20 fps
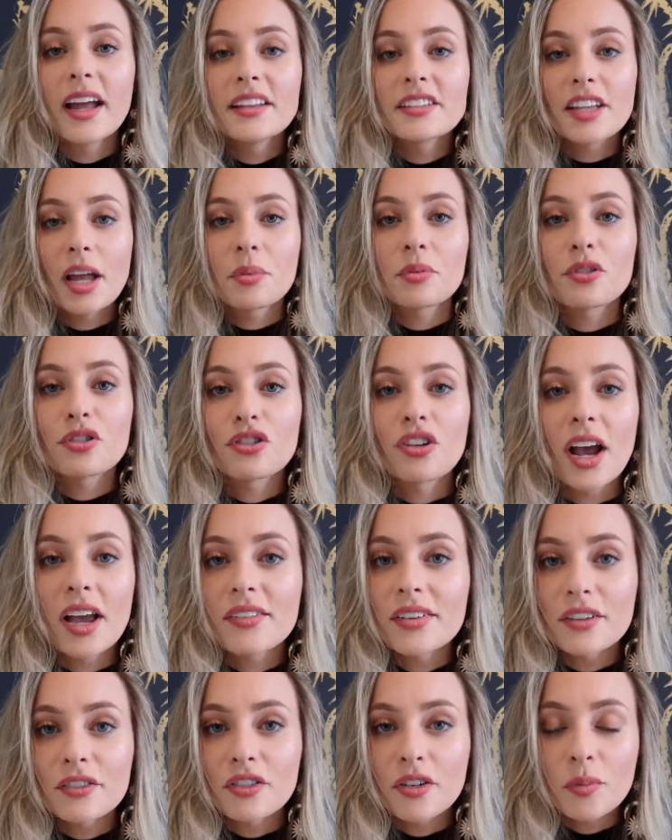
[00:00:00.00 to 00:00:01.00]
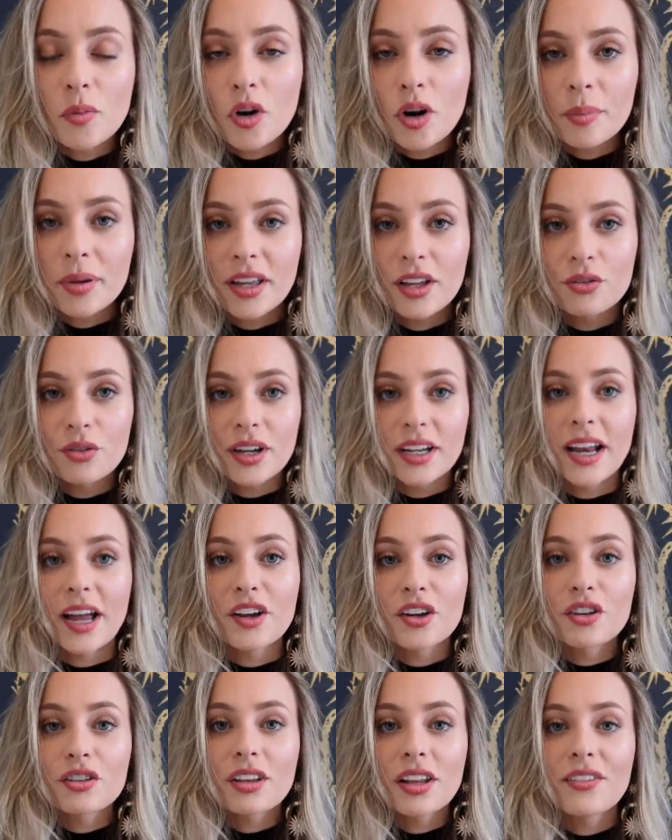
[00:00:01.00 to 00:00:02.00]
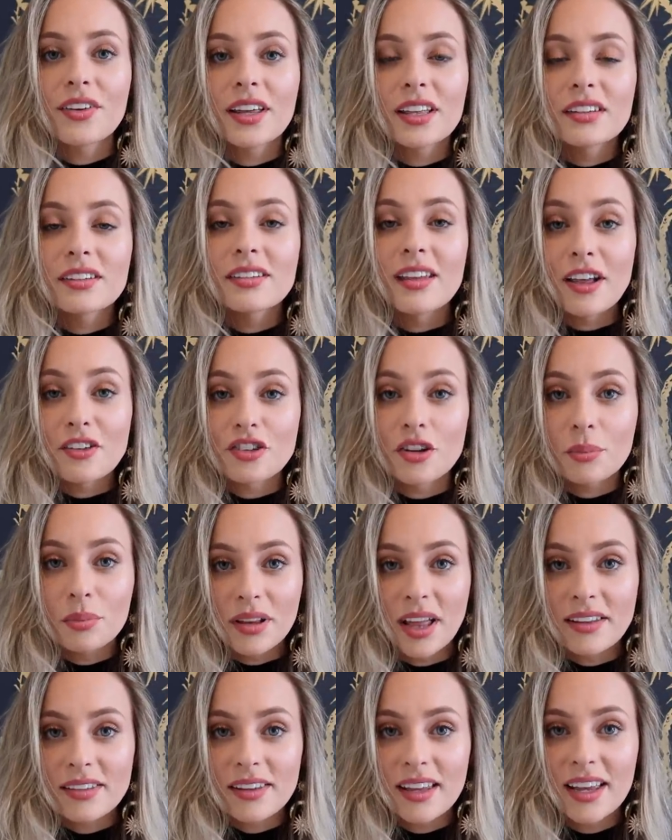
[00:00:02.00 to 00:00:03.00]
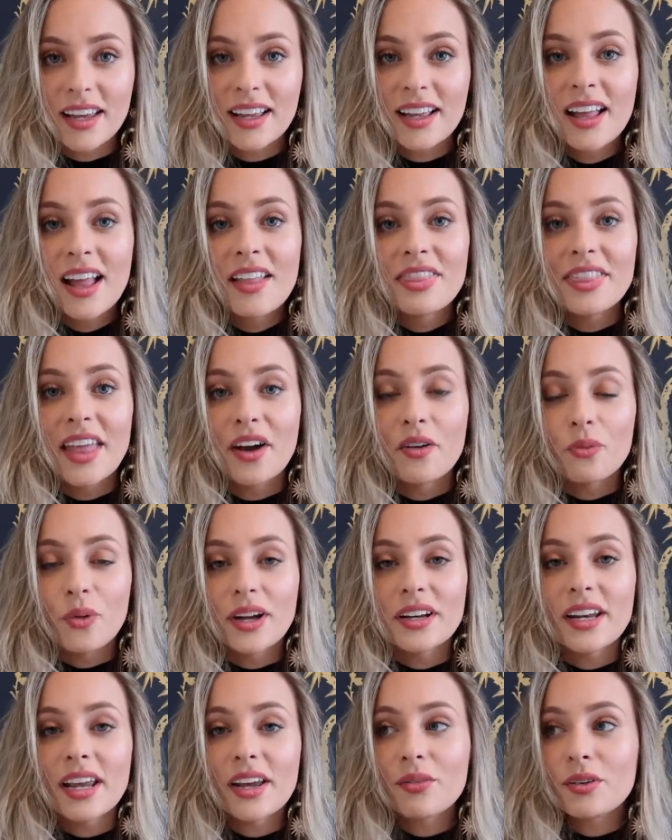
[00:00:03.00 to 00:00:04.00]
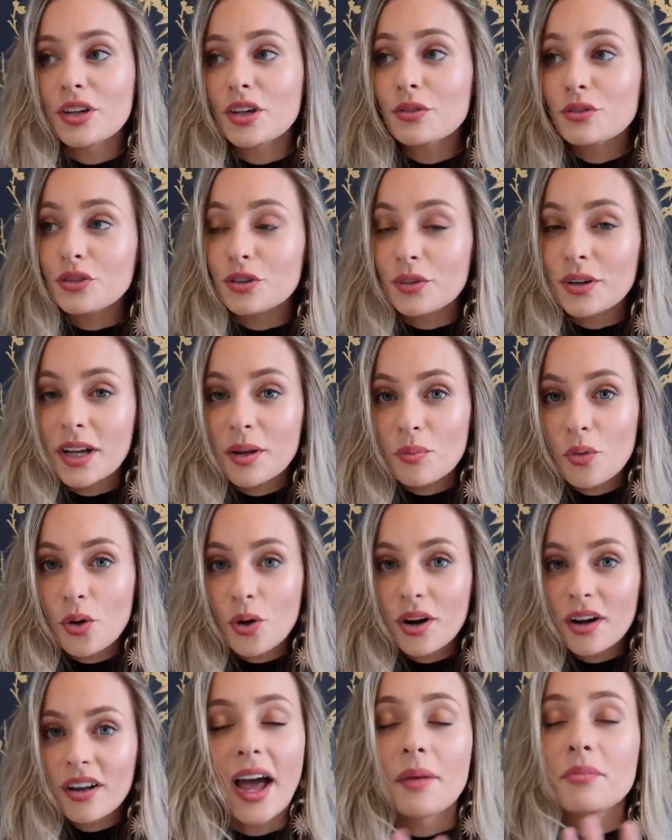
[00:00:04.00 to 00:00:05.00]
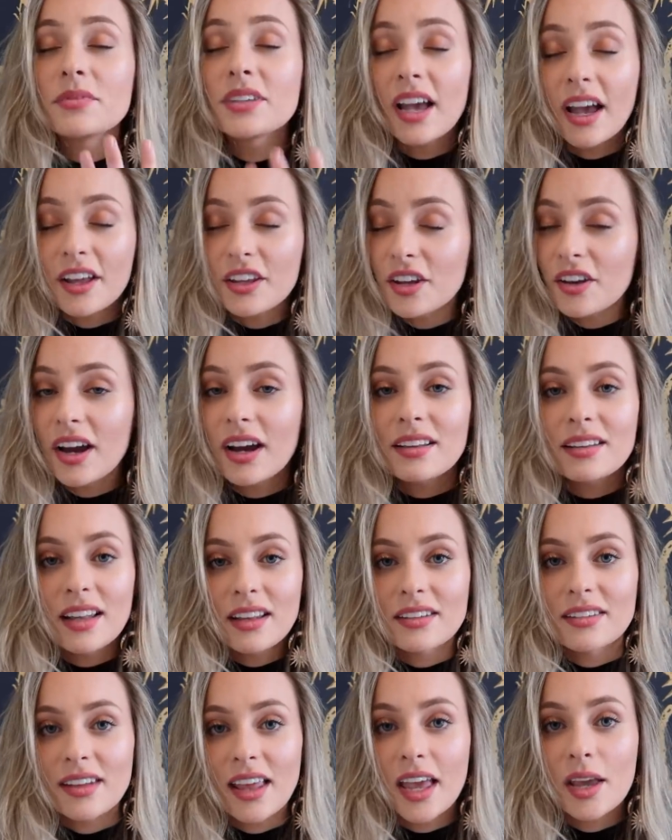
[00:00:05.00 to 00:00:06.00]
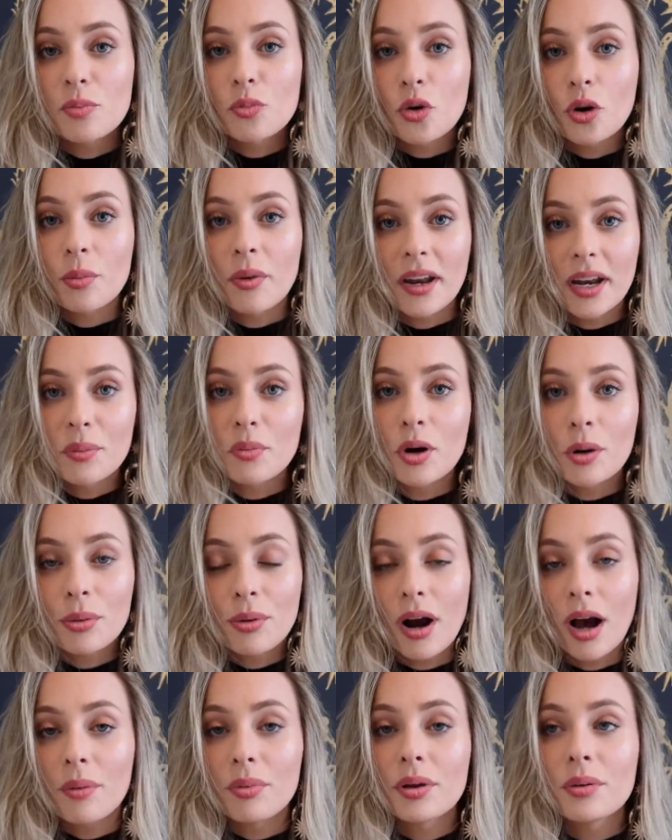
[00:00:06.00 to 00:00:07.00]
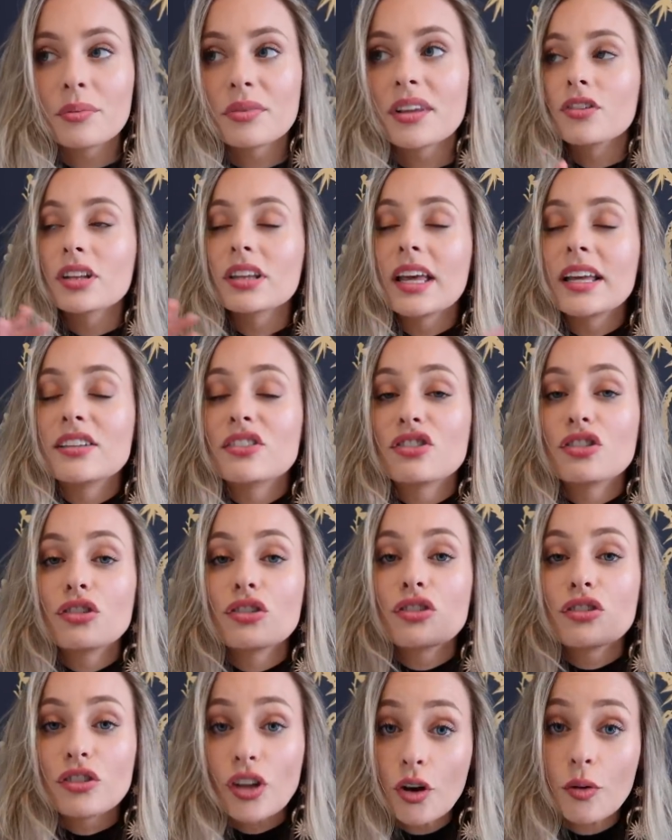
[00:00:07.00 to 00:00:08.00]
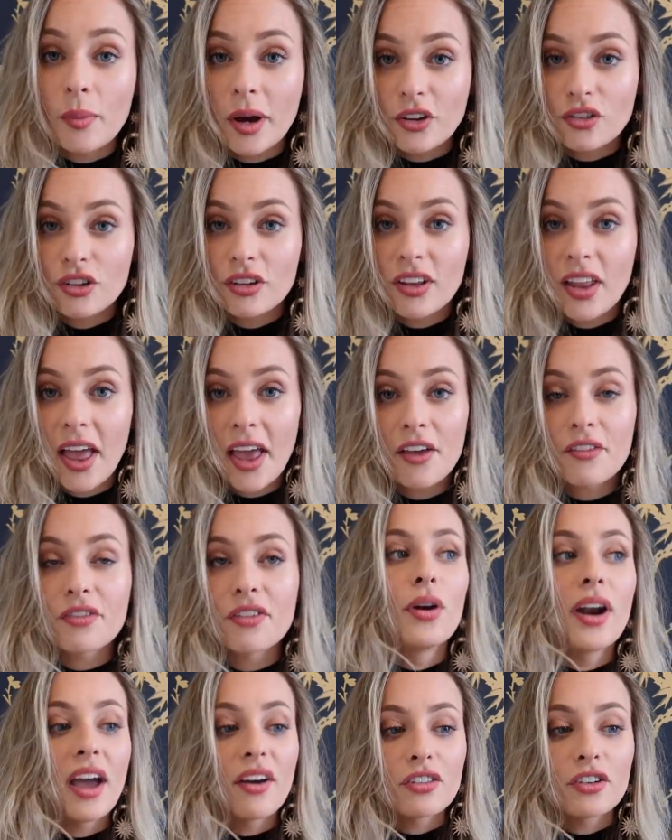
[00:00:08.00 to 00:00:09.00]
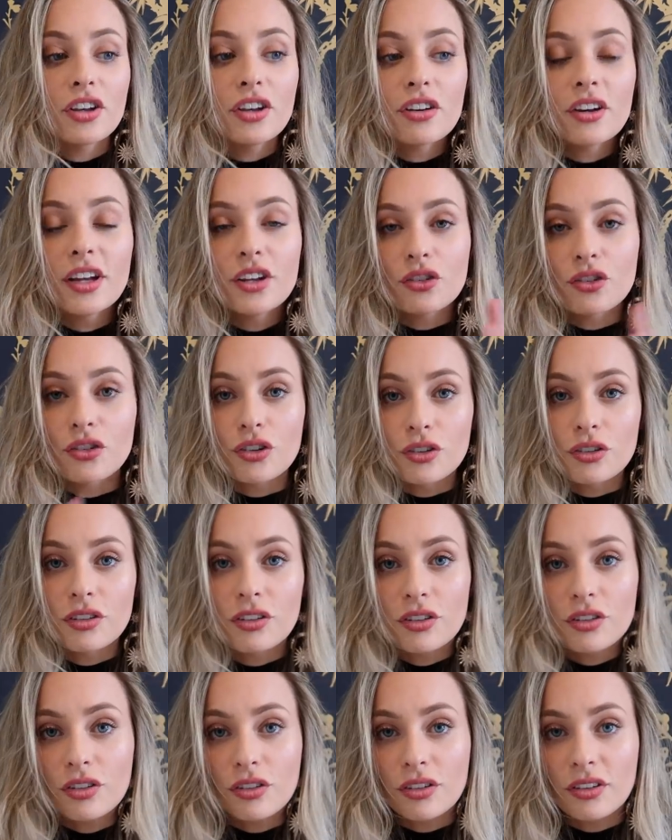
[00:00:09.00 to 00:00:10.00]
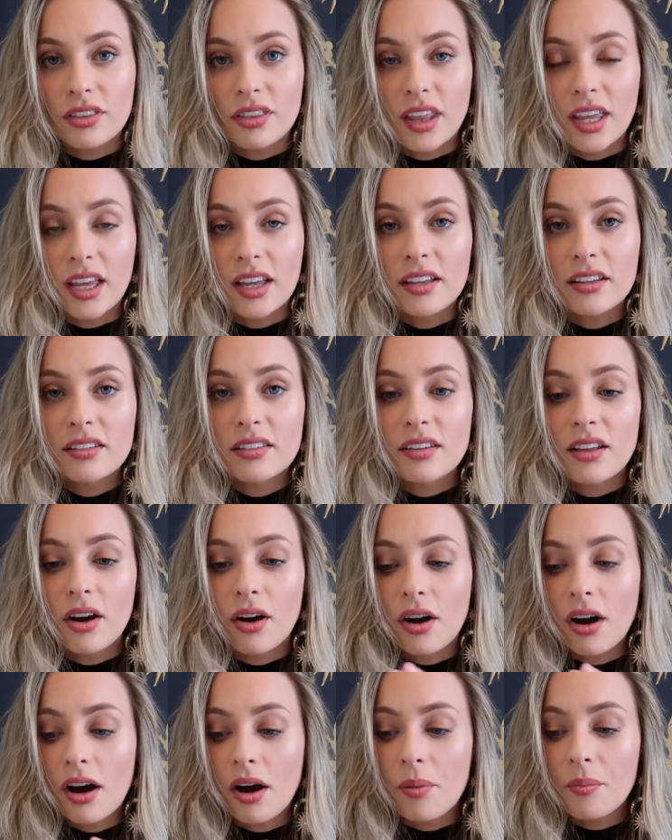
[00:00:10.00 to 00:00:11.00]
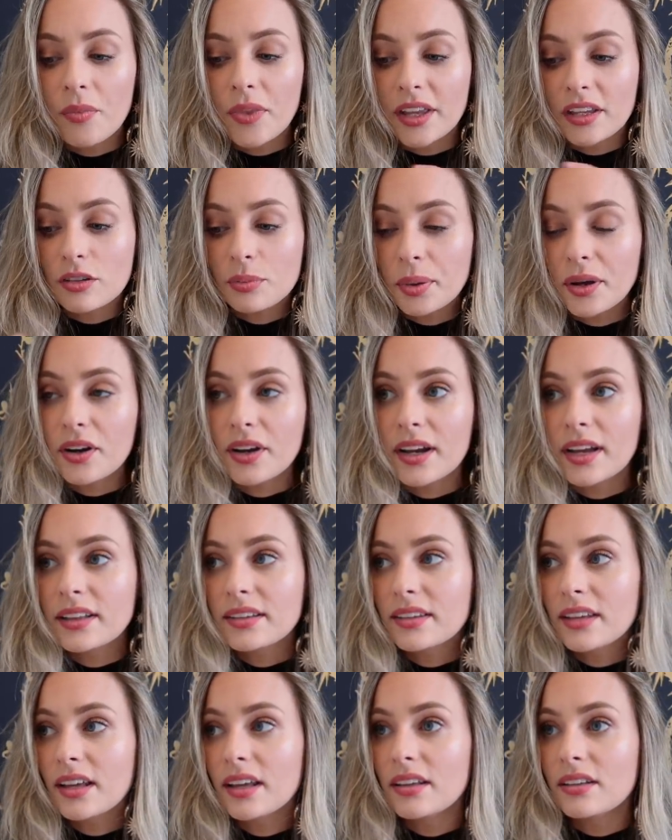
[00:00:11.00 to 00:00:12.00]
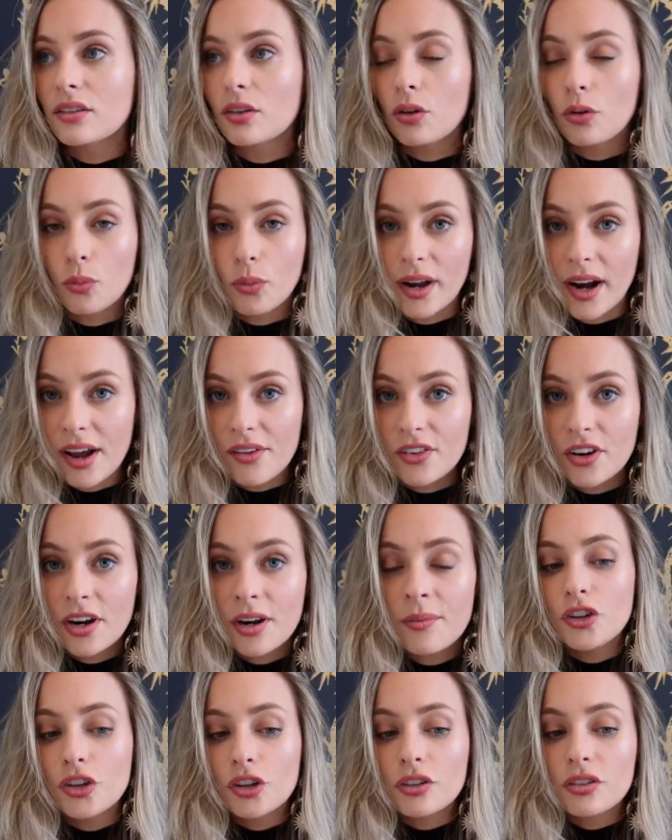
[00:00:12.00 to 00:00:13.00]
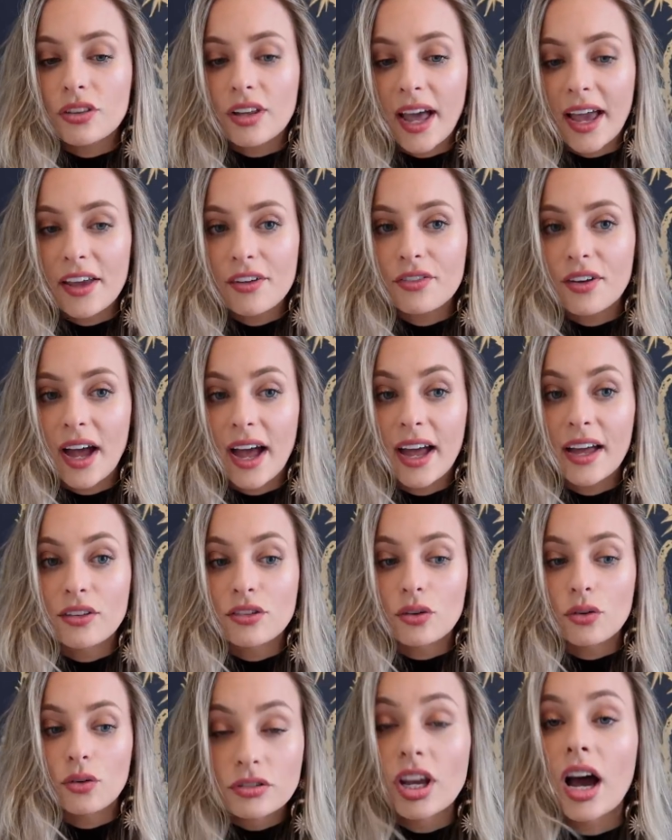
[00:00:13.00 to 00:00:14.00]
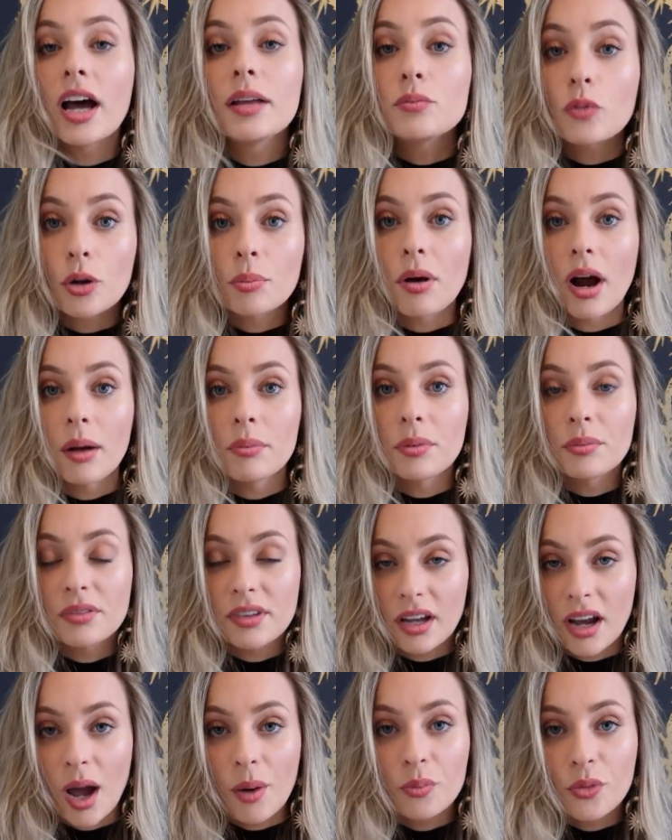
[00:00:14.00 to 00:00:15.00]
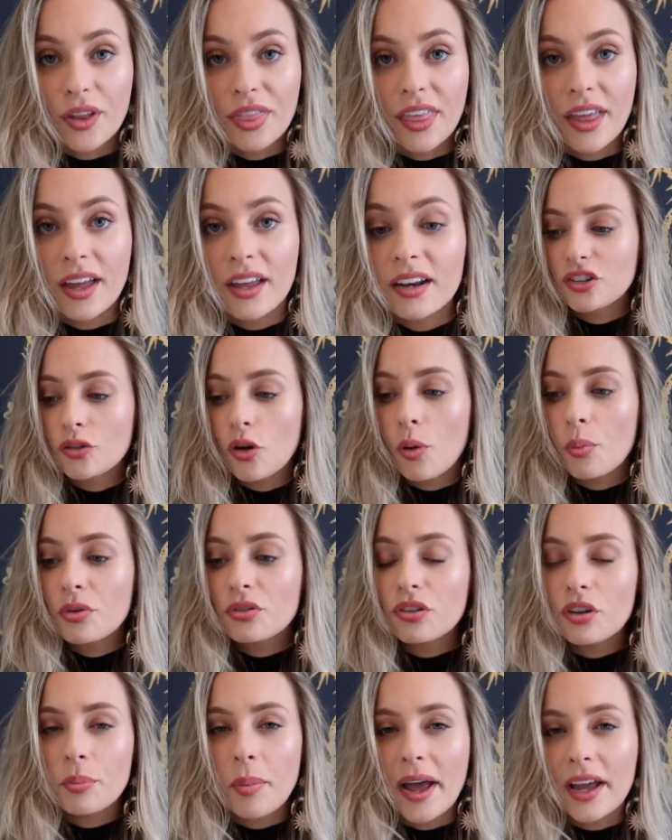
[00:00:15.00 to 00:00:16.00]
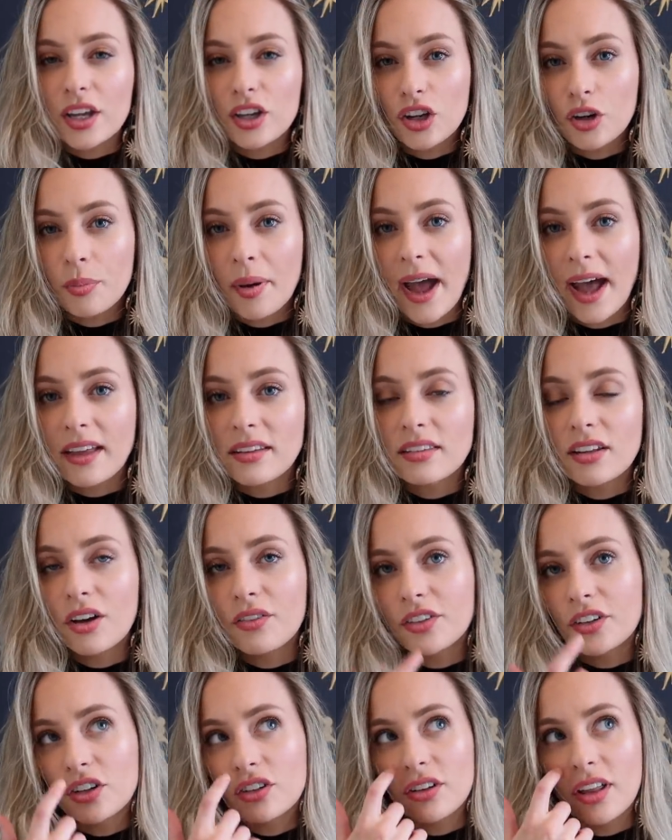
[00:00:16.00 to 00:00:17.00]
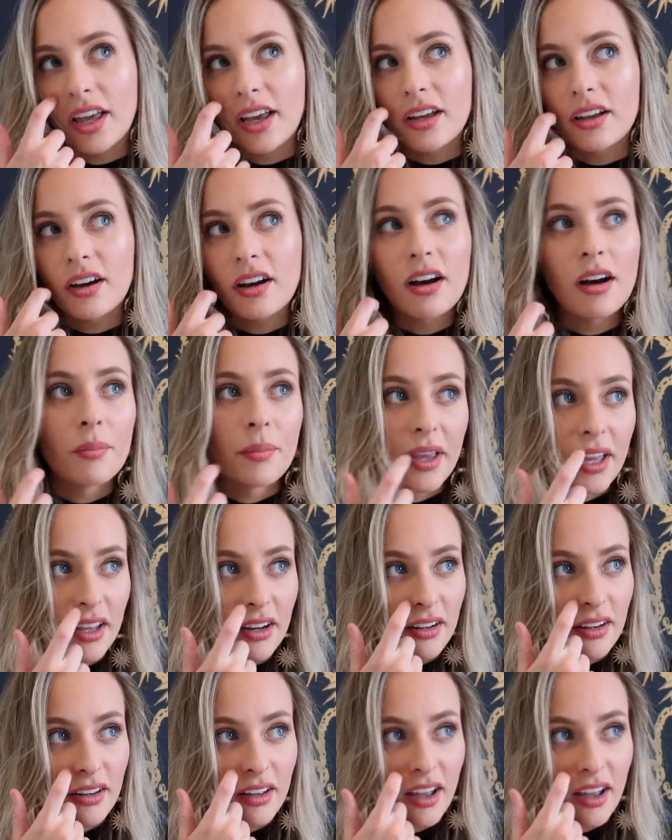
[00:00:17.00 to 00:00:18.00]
And stop striving for more, because right now you're living in such a blessing that one day when you do get more, I'm telling you guys that saying more money, more problems relates to so much in life. Whenever you're introduced to certain things, experiences or whatever, your life has a ton more problems that come with it. You almost look back at your past self and you're like, oh man,